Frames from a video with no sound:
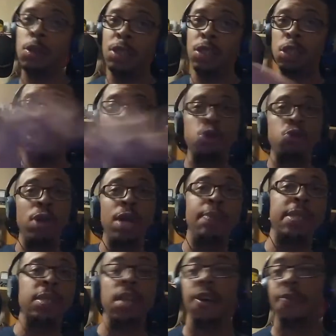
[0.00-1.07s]
this,
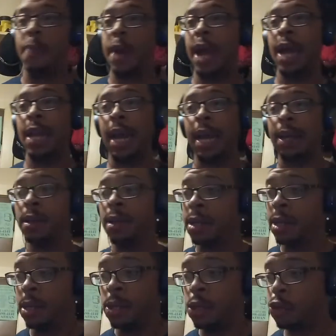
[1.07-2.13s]
streaming stuff, man. Like
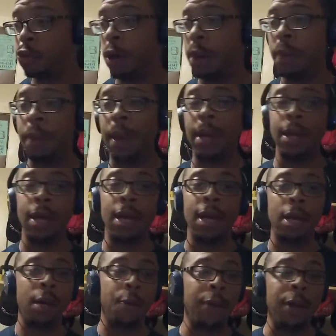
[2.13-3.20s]
streaming, man. Look,
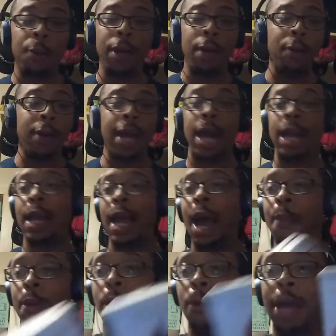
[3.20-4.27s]
look, look. We we we got a lot,
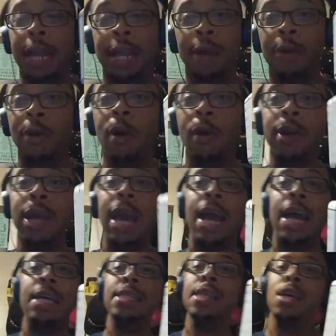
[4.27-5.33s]
bro. We got the
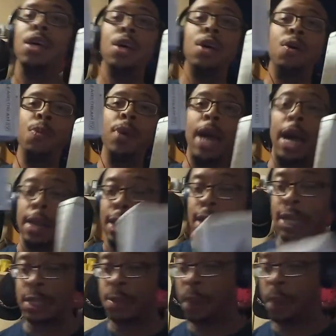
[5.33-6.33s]
Chromecast. We got this,